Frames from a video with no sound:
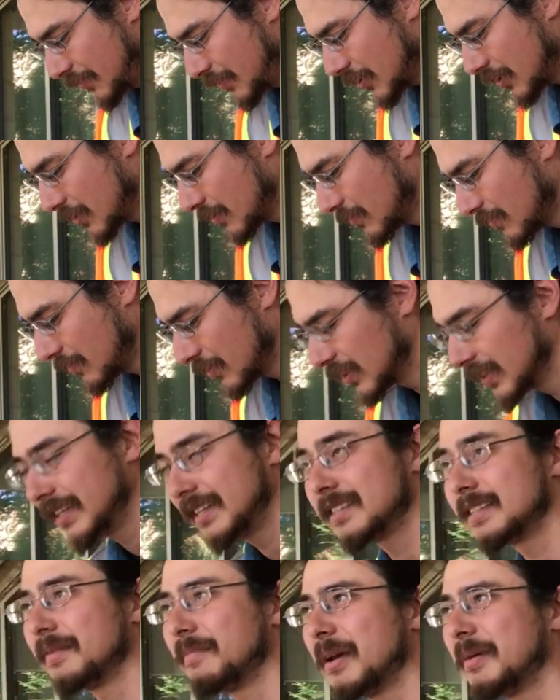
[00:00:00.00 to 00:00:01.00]
if you can
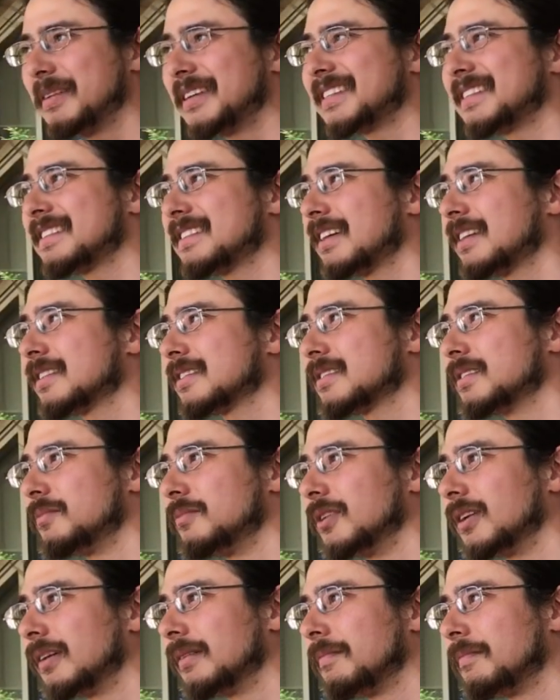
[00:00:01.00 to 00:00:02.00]
release it. Maybe it's stuck
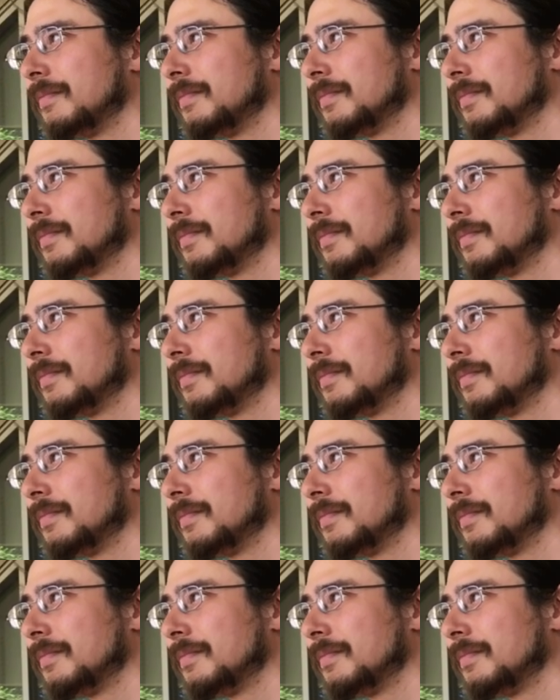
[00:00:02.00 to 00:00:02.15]
somewhere